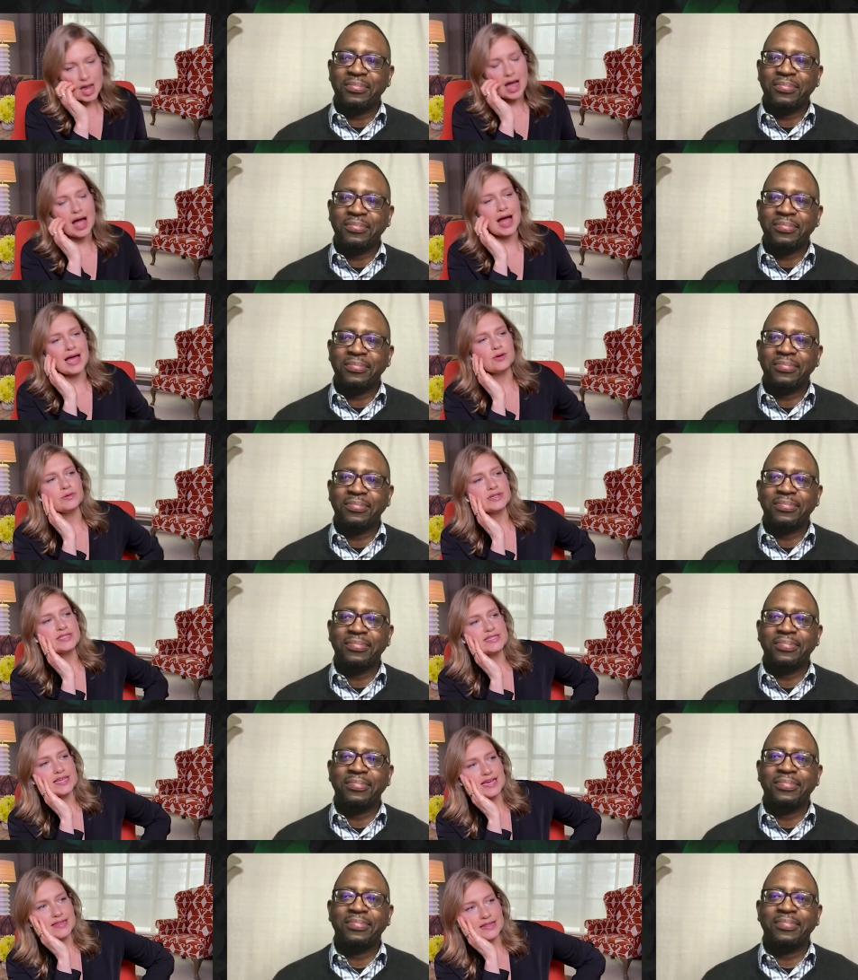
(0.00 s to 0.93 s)
Speaker 1: I would
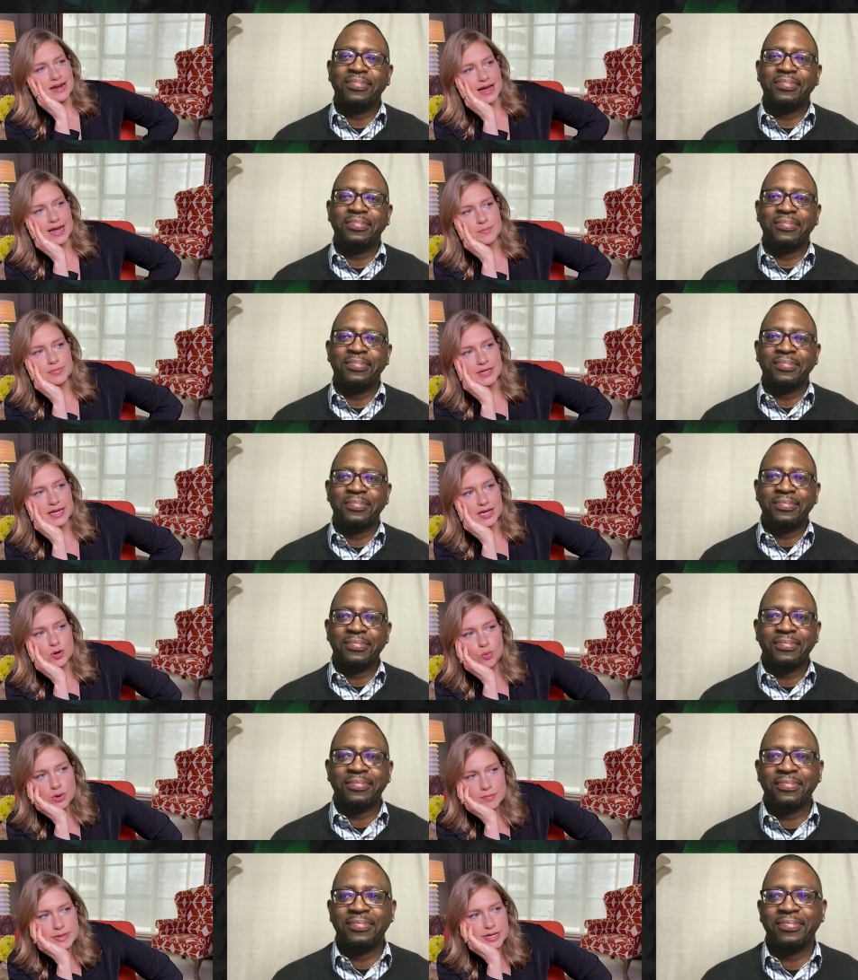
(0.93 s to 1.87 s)
say that I play a
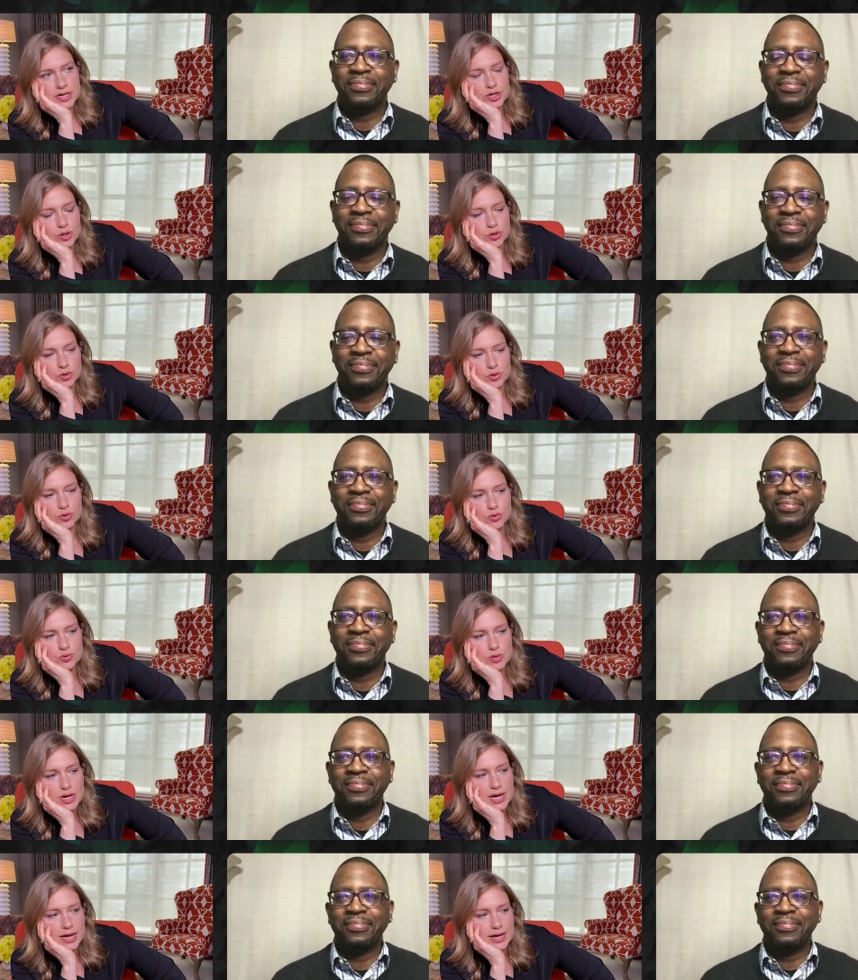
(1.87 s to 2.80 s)
woman
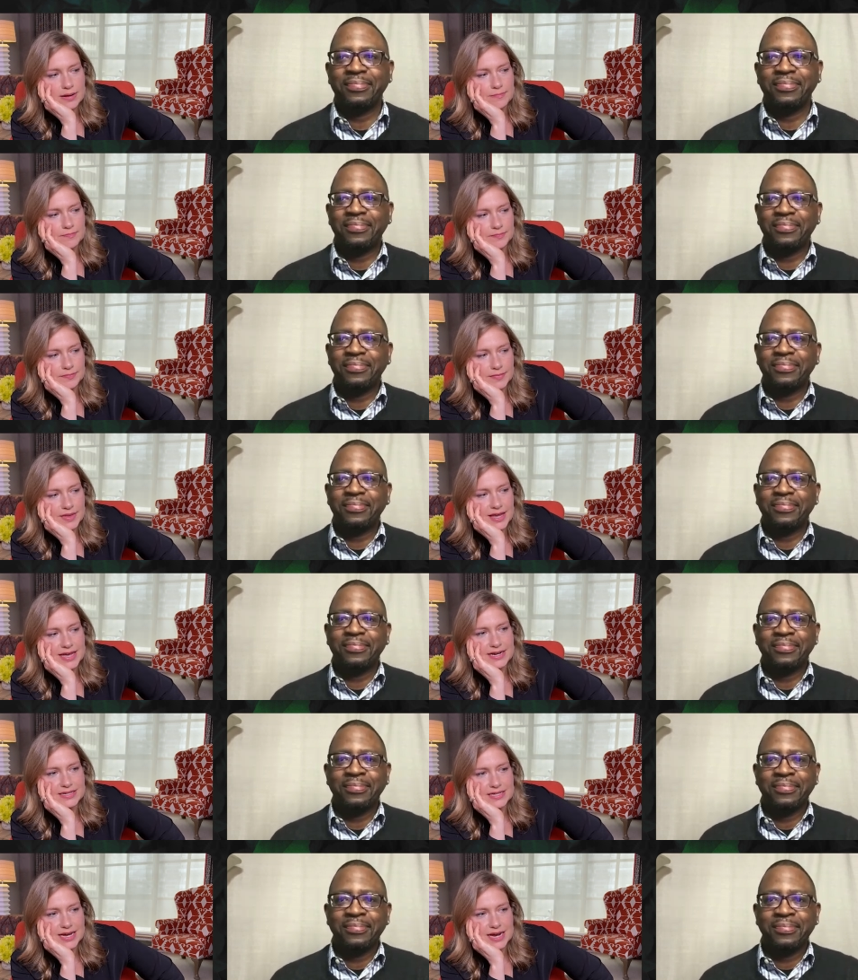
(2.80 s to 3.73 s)
who
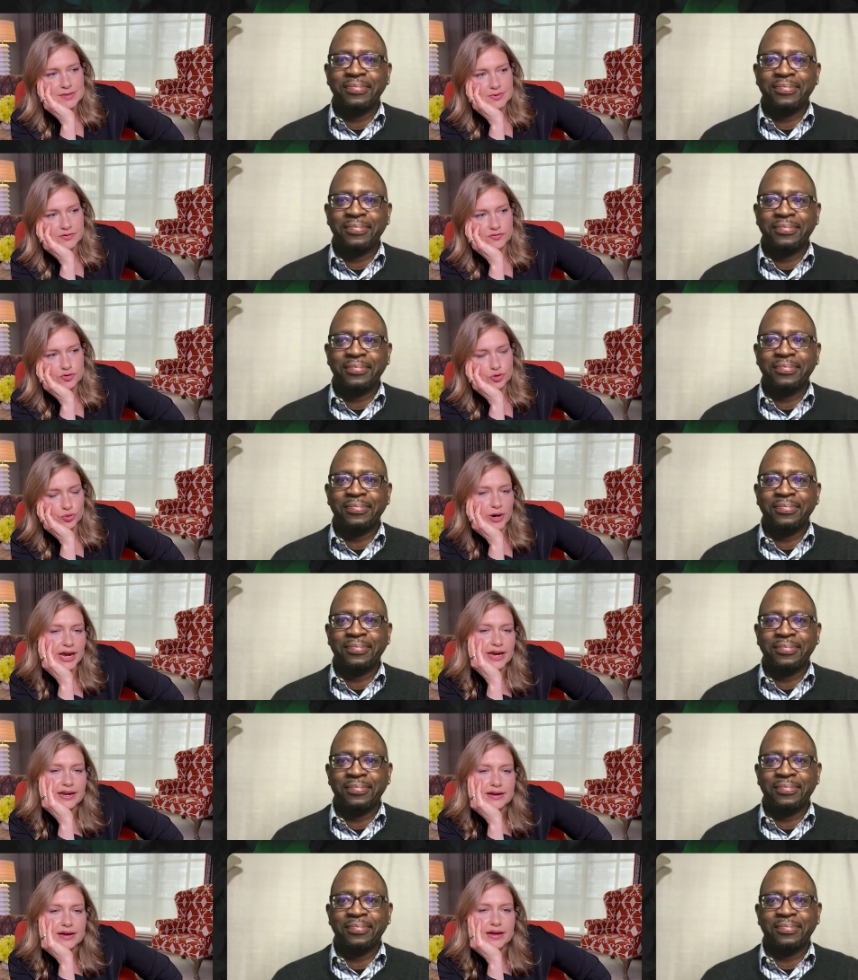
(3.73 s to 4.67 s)
at a time of
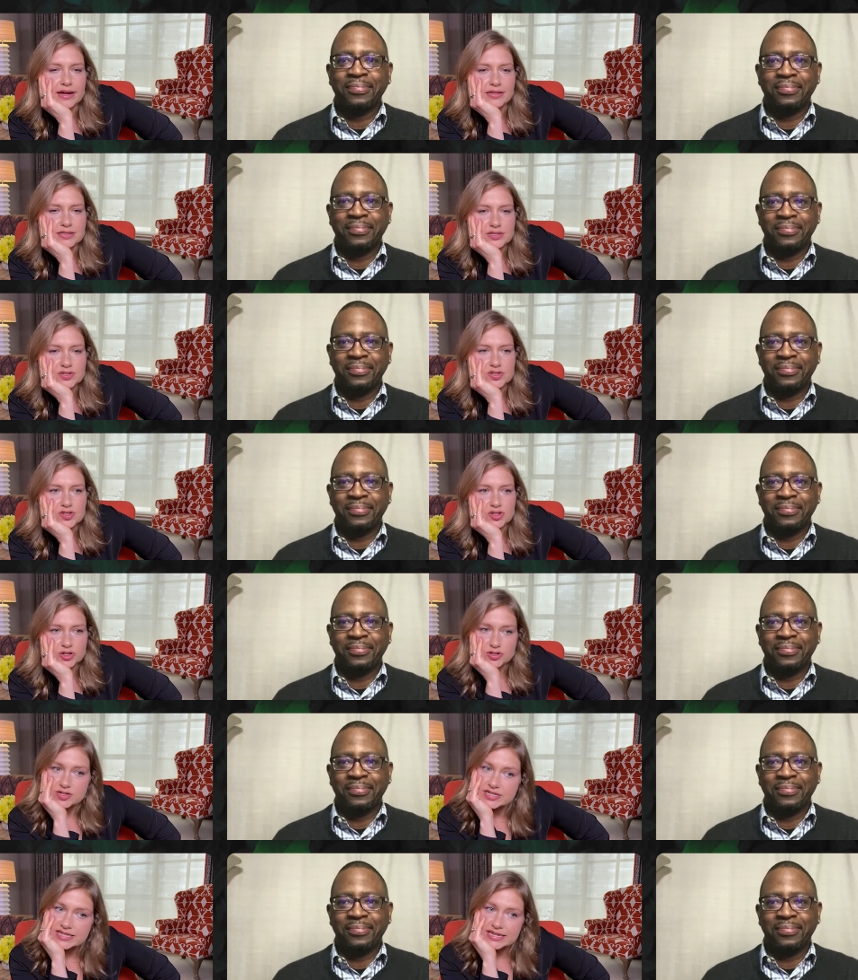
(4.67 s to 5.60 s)
great
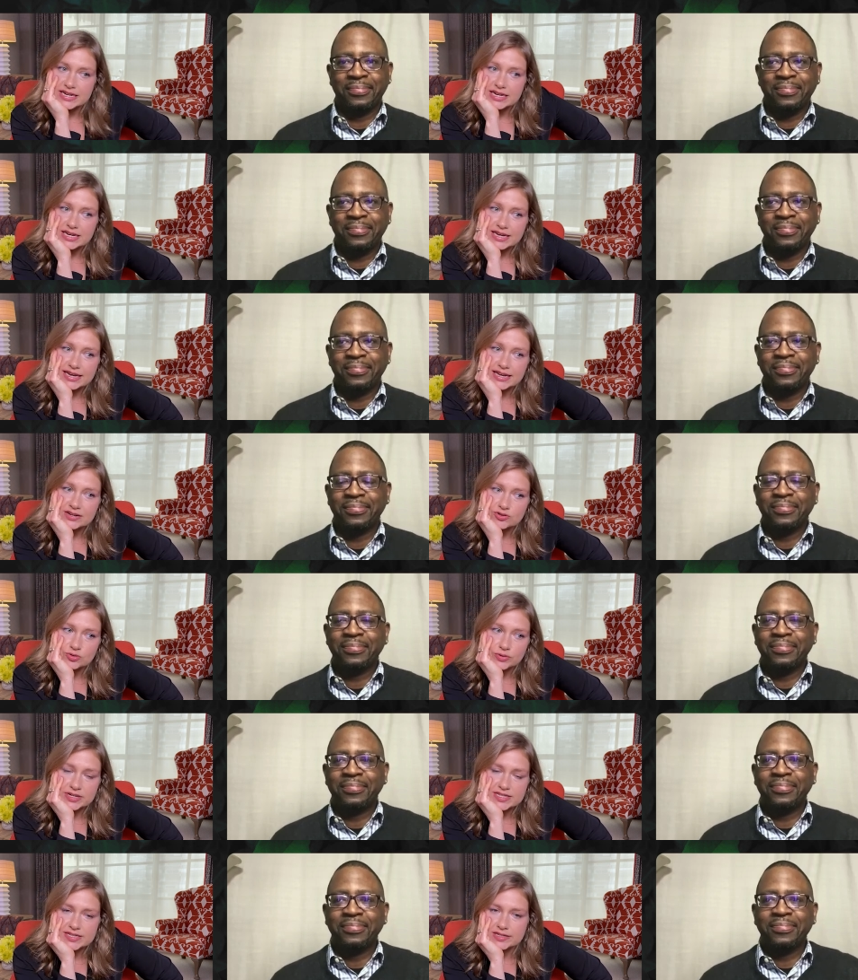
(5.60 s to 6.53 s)
uncertainty and
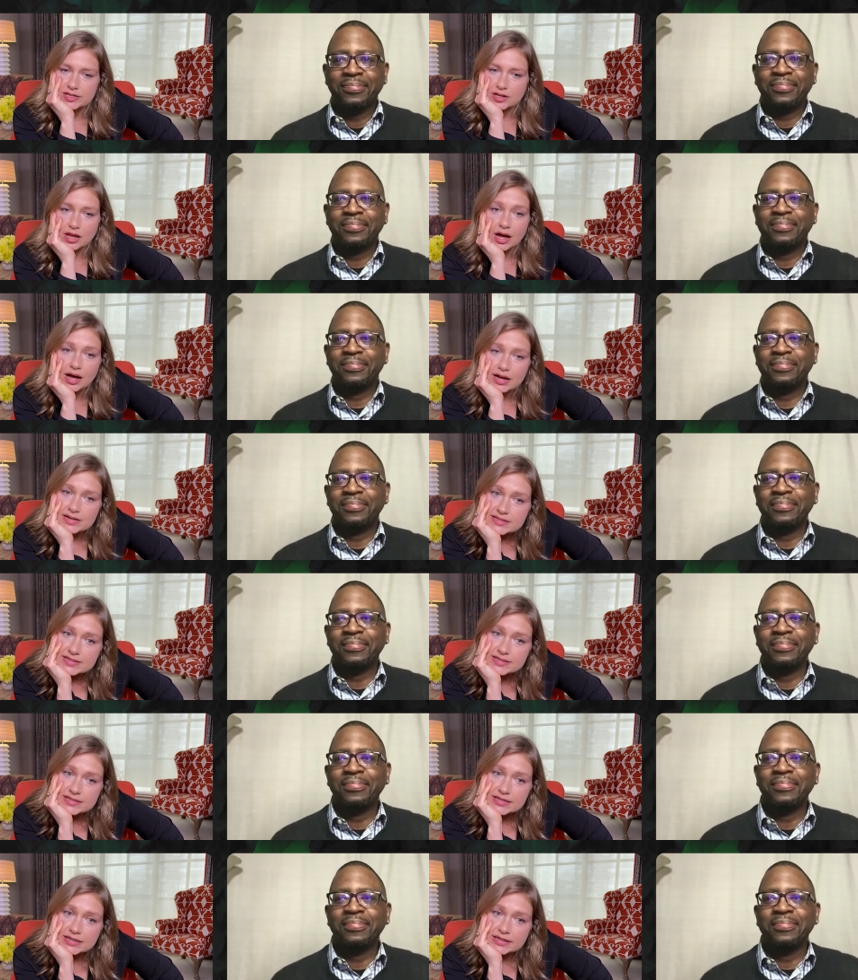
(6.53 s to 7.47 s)
recent
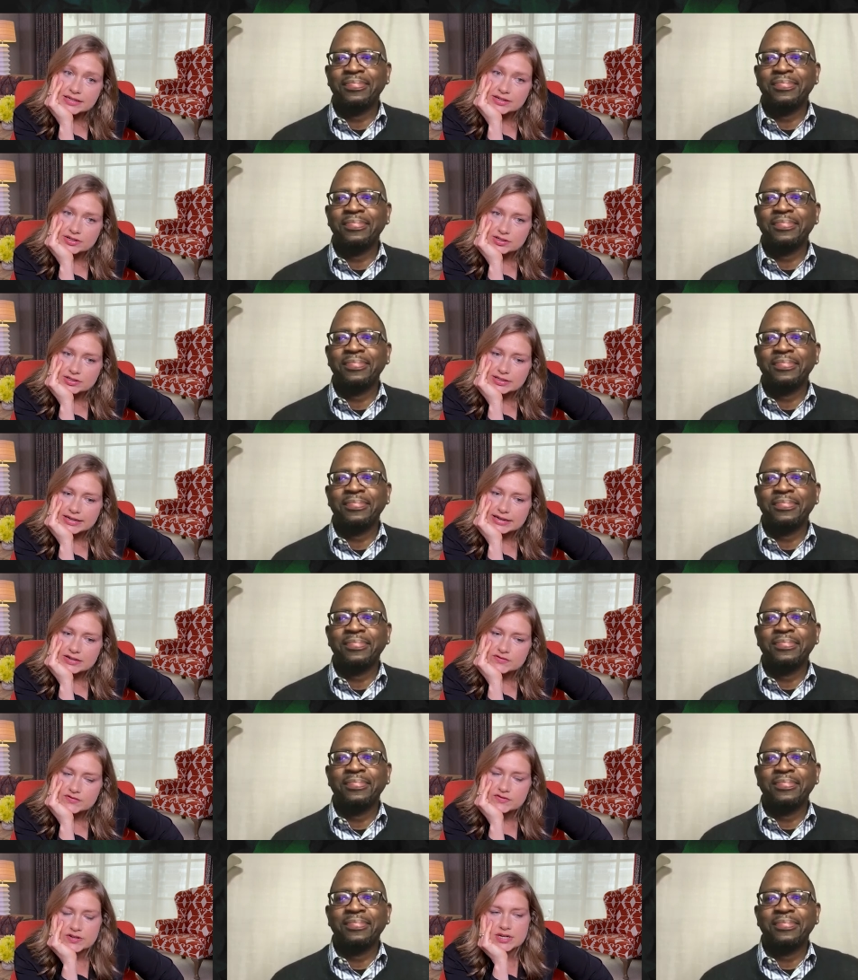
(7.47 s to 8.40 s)
loss in her
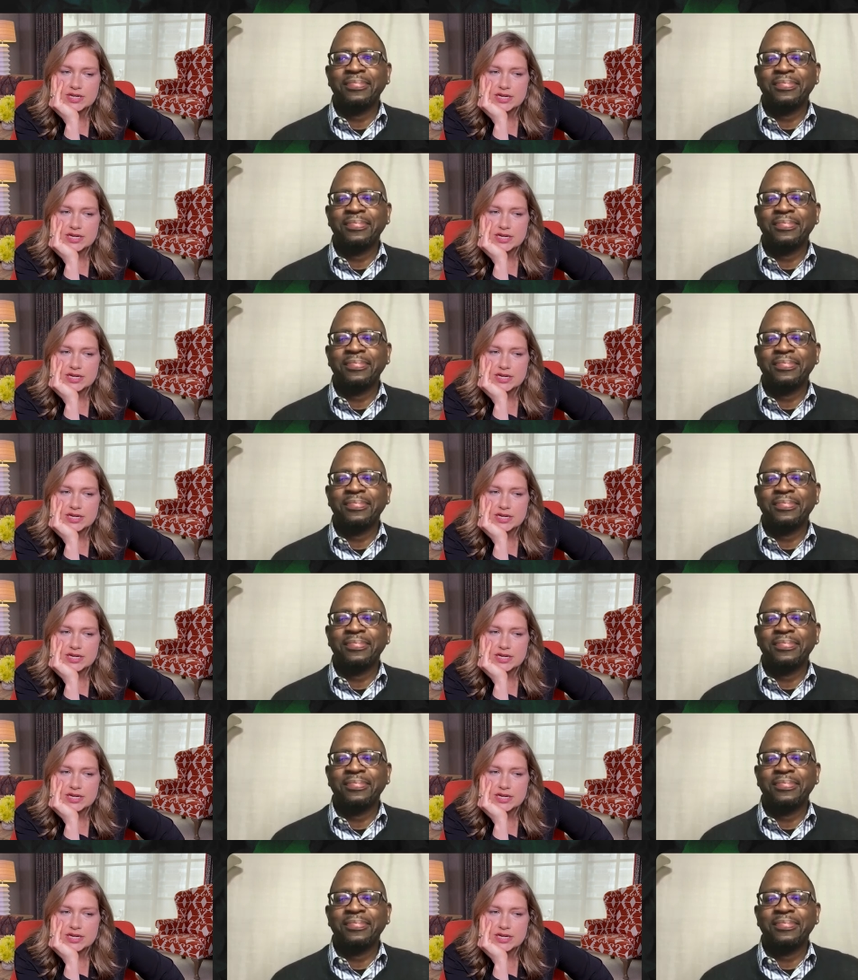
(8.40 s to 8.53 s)
life,